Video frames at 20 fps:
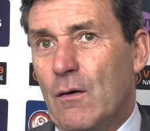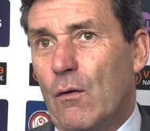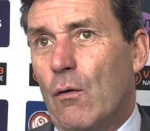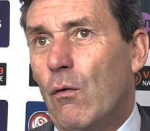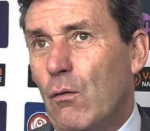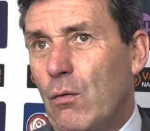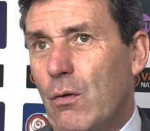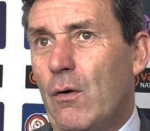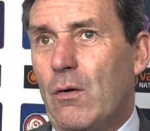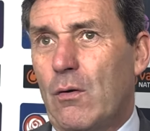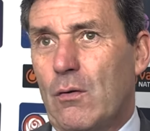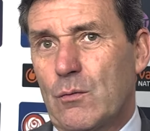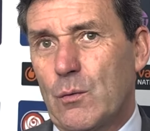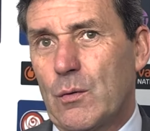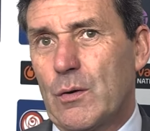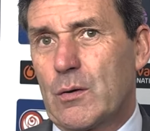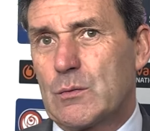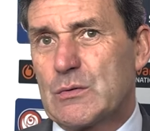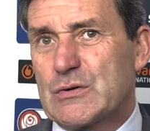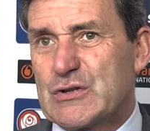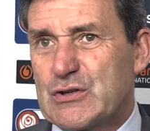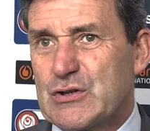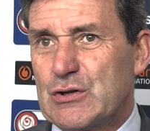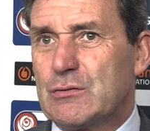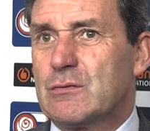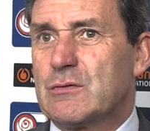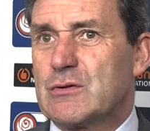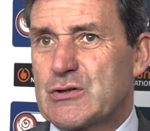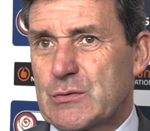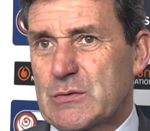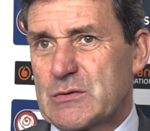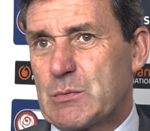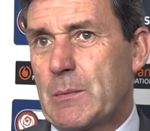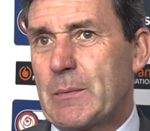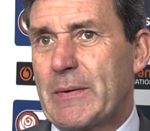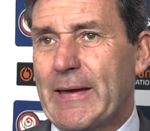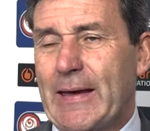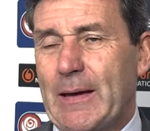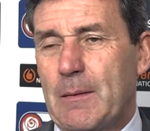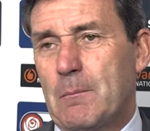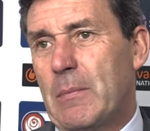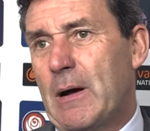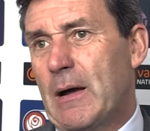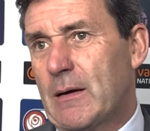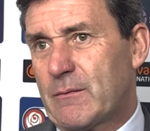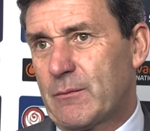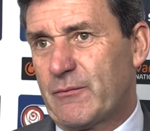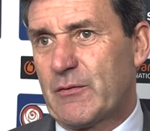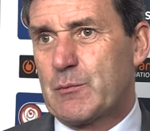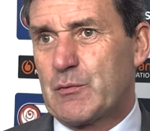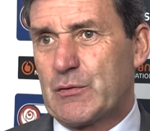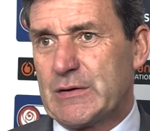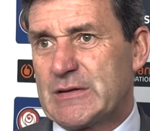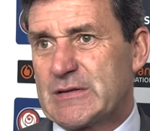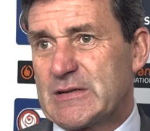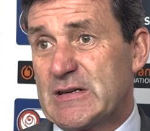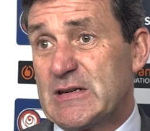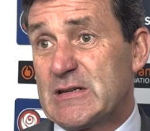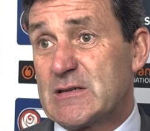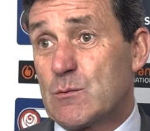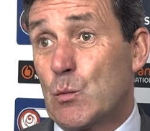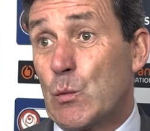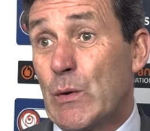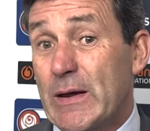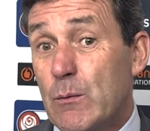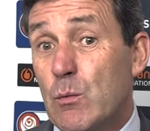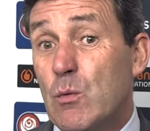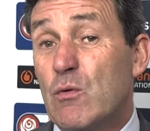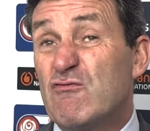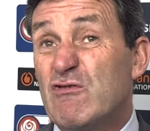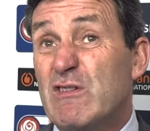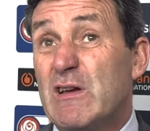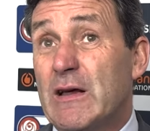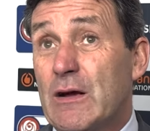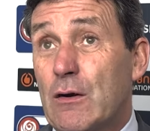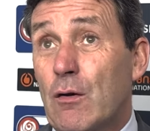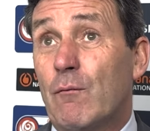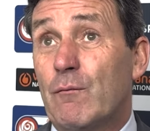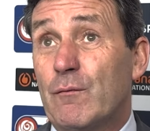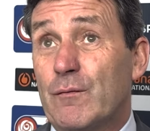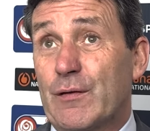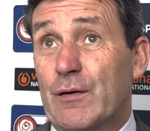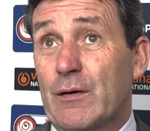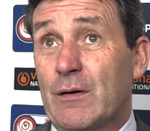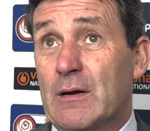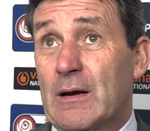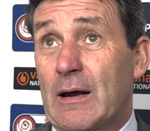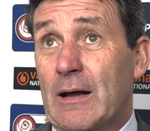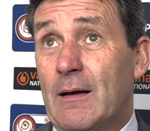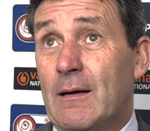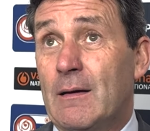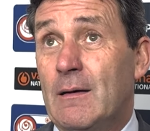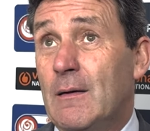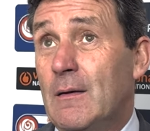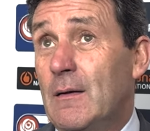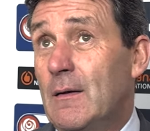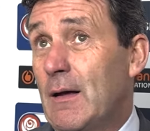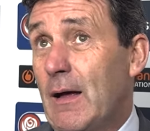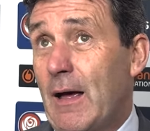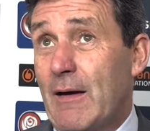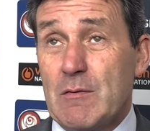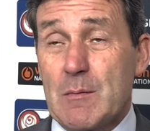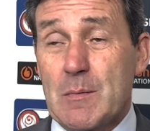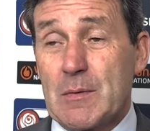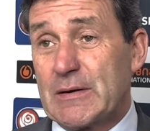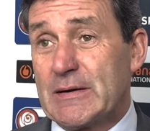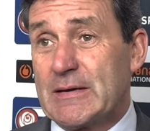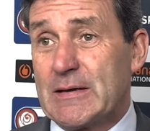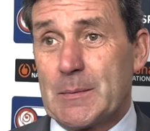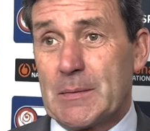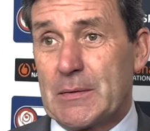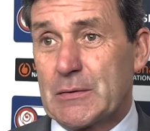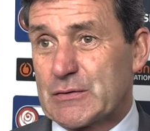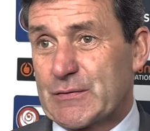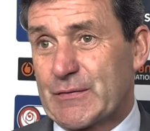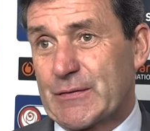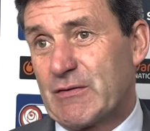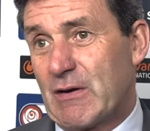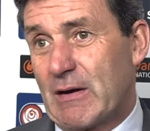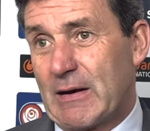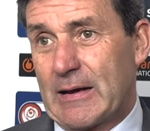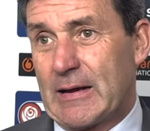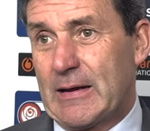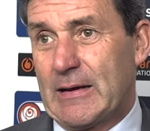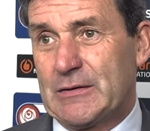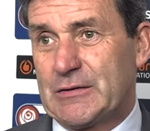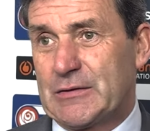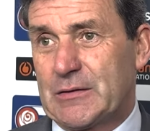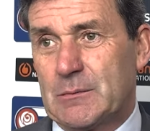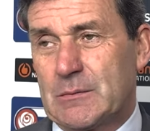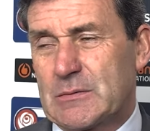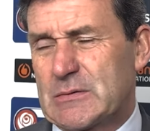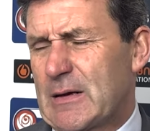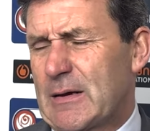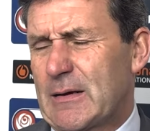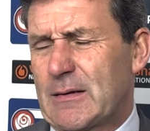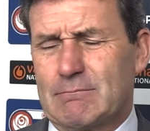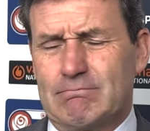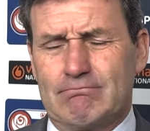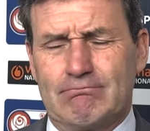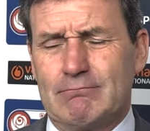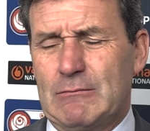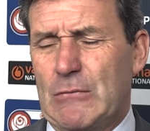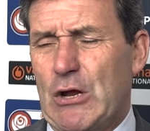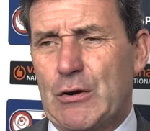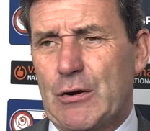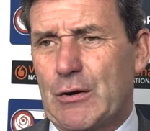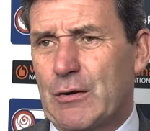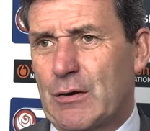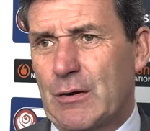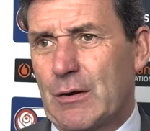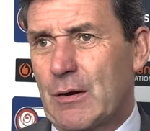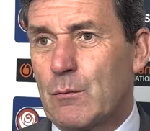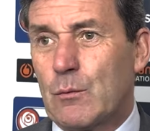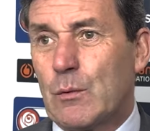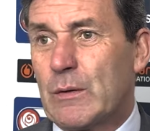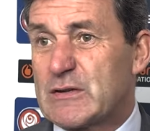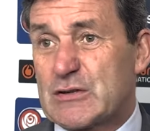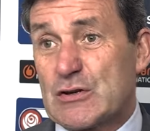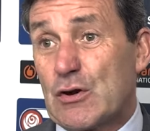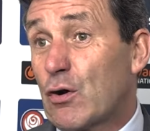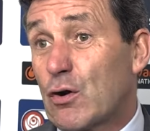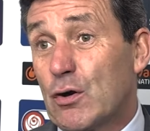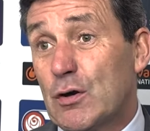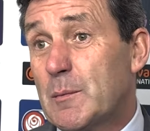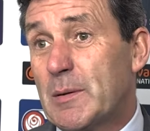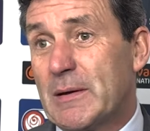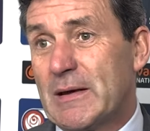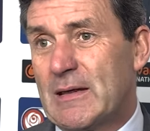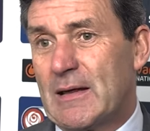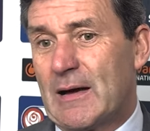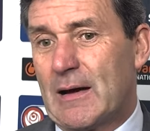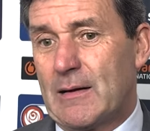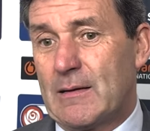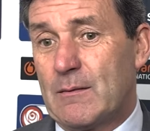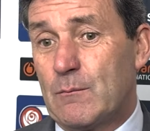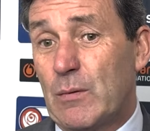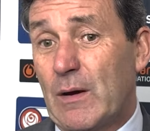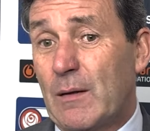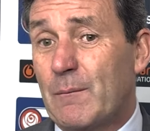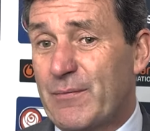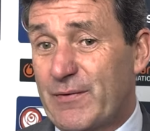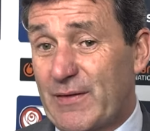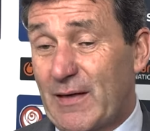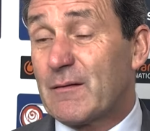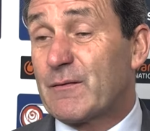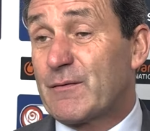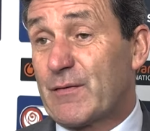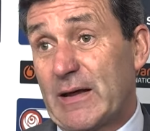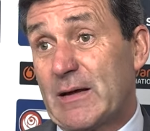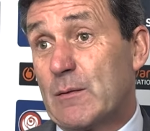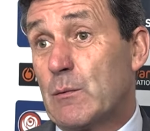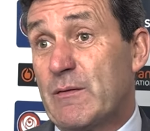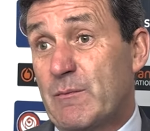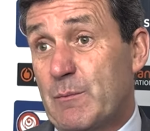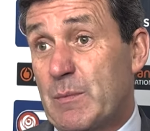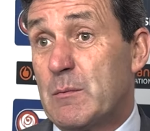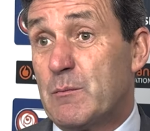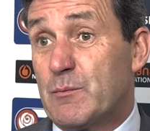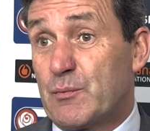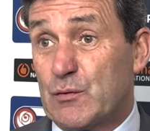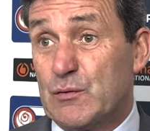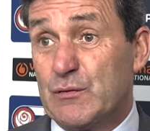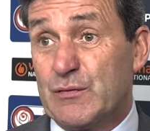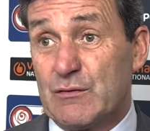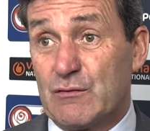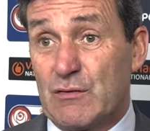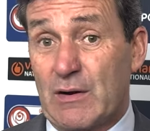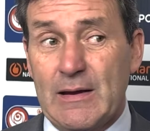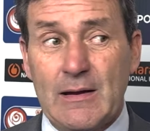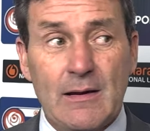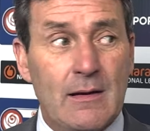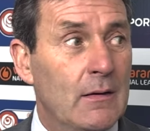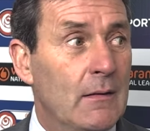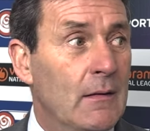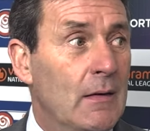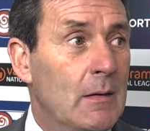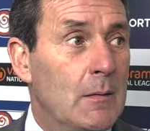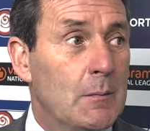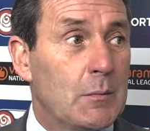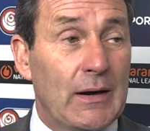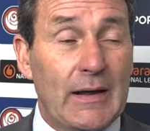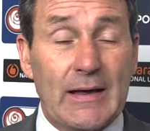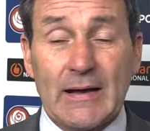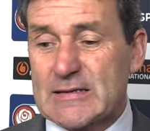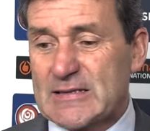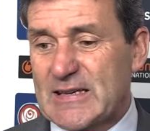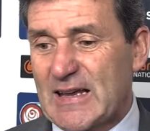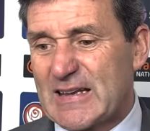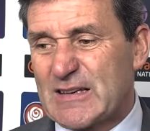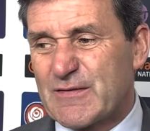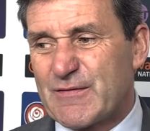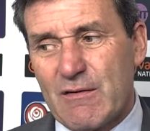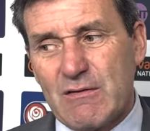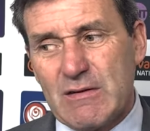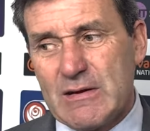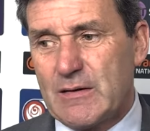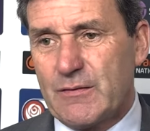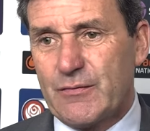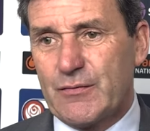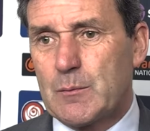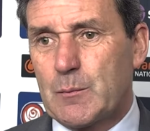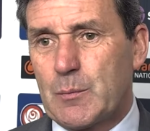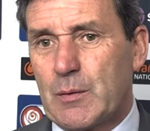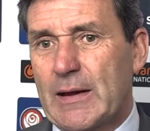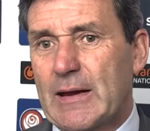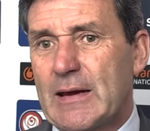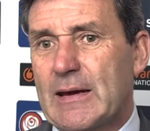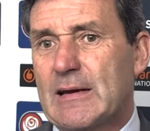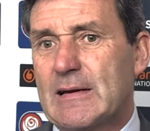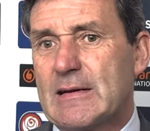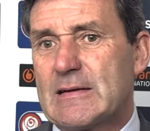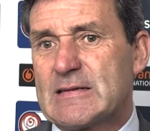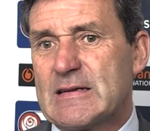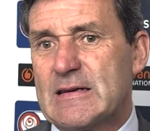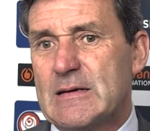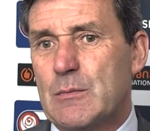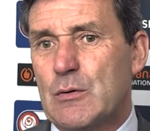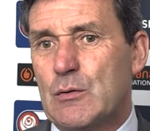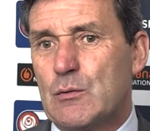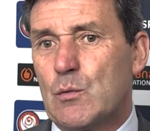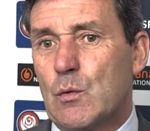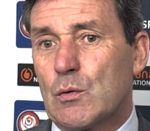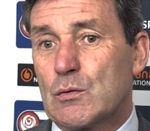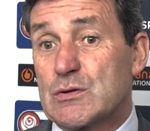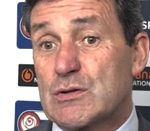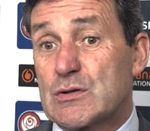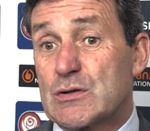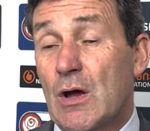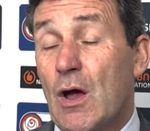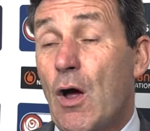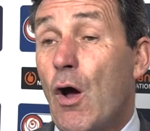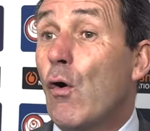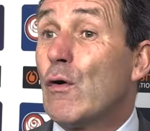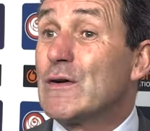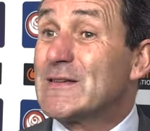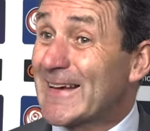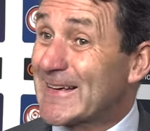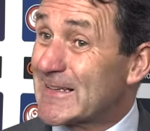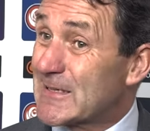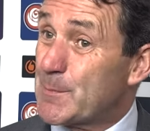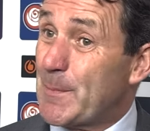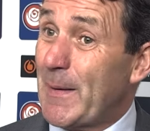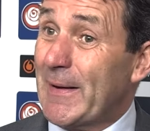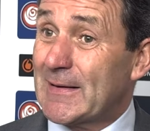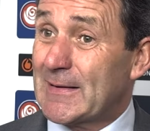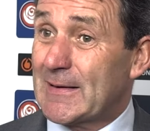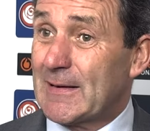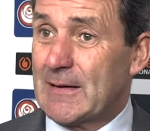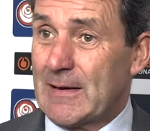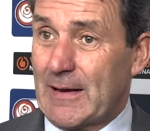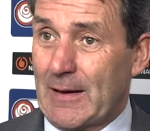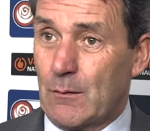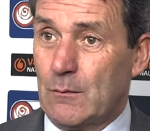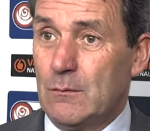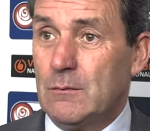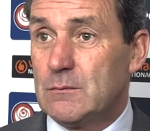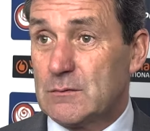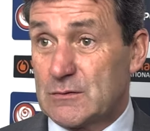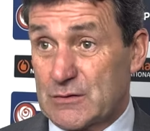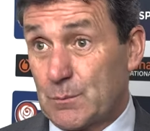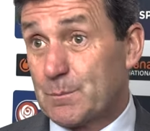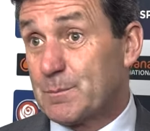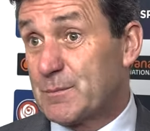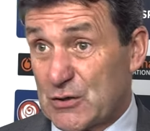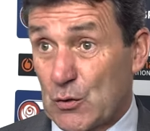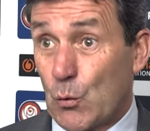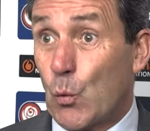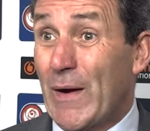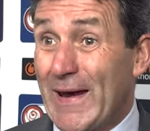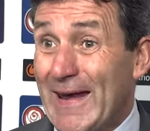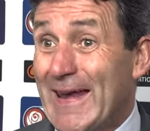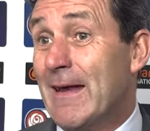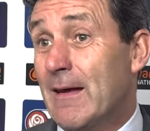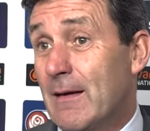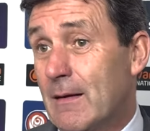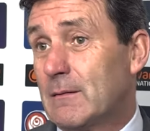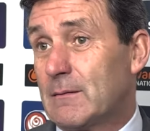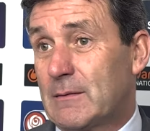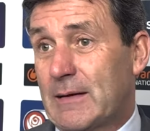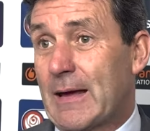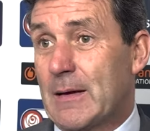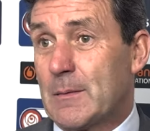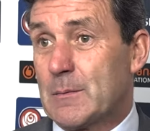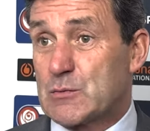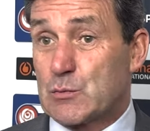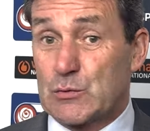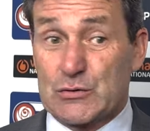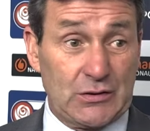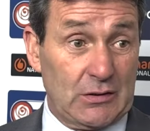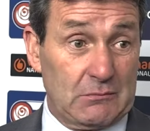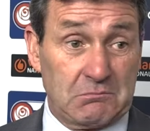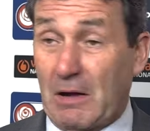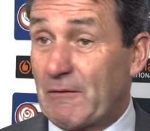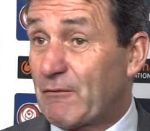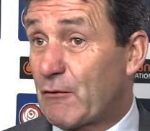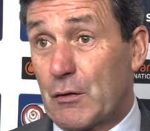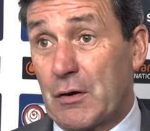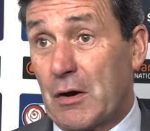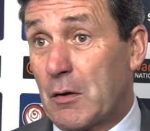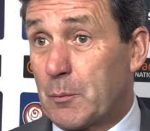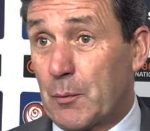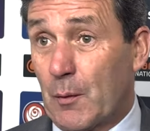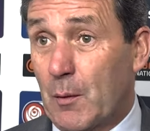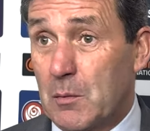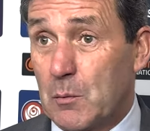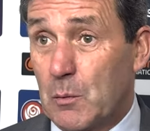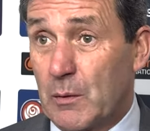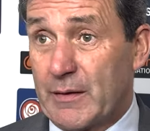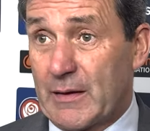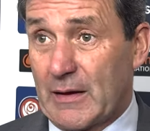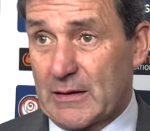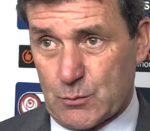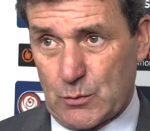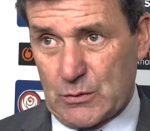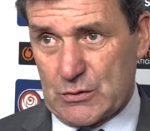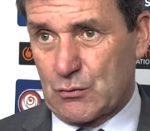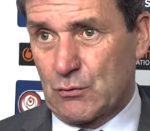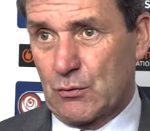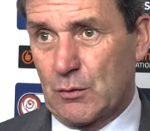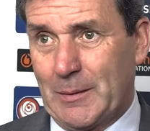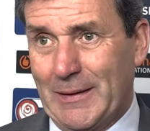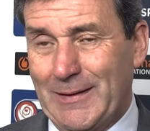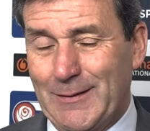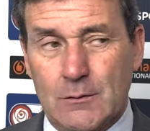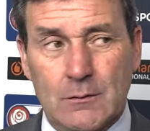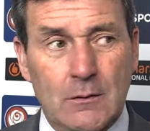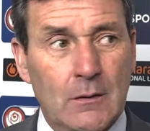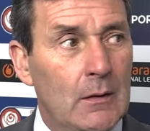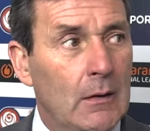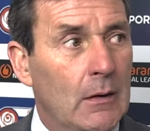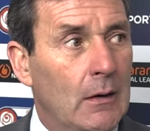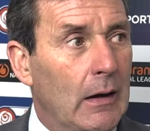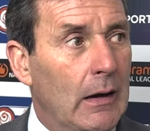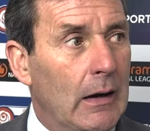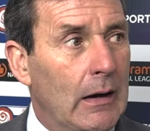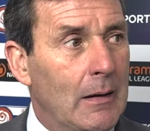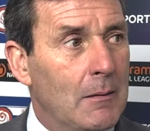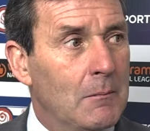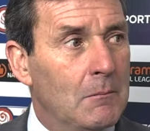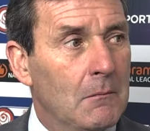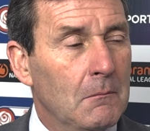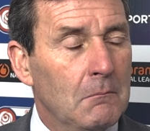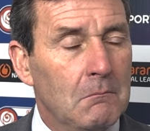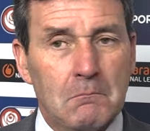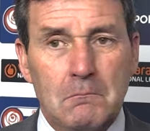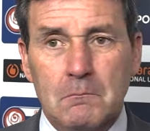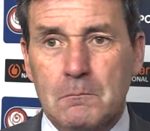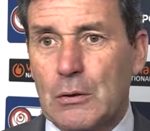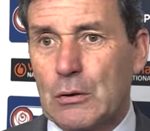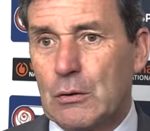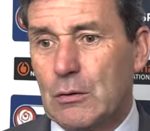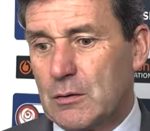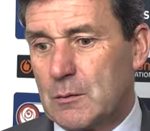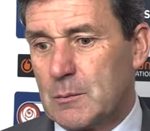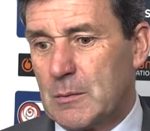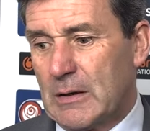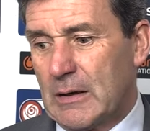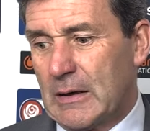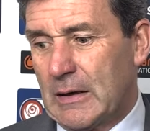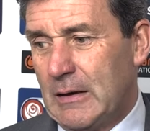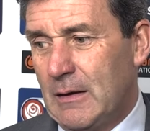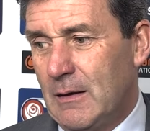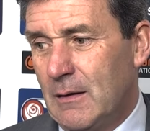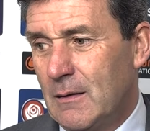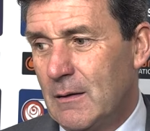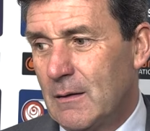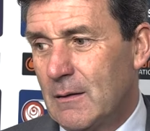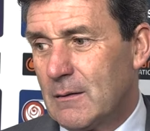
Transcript: All the hard work was done. So as when we came back for pre-season, we were really confident that everybody tipping us for relegation was like, no, it's not going to be that. And thankfully, we've been proven right. But like I said, it's very different playing in a team who wants or is expected now to win games, which I've got no problem with. That's what it's all about. But ultimately,